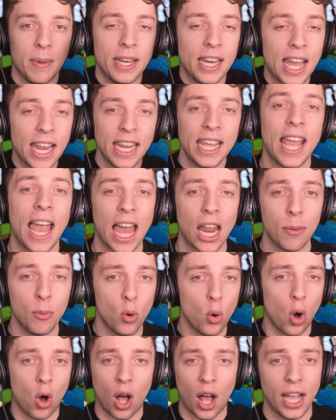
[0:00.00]
mean, any
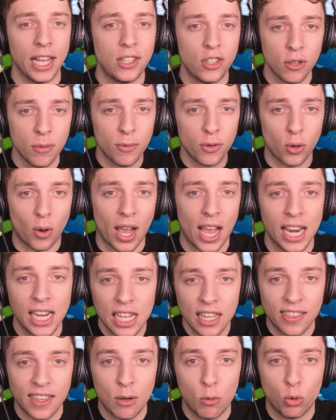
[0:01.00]
animal or items or
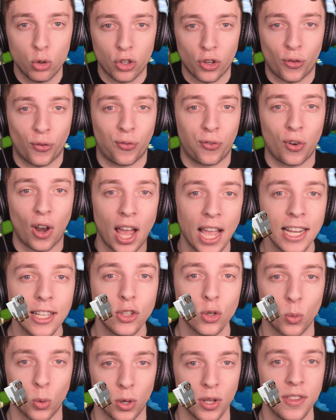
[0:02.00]
anything will just fly
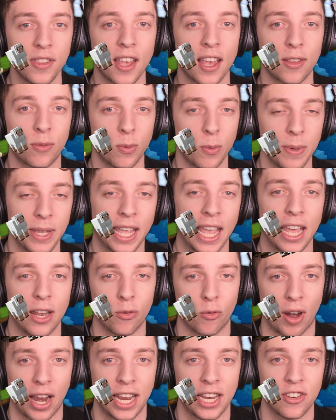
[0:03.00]
towards us when we get
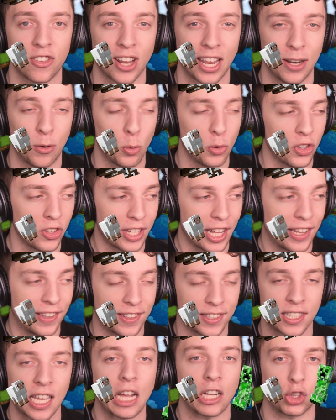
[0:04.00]
in range, and it will just get
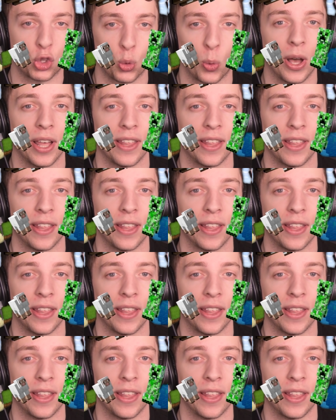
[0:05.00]
stuck to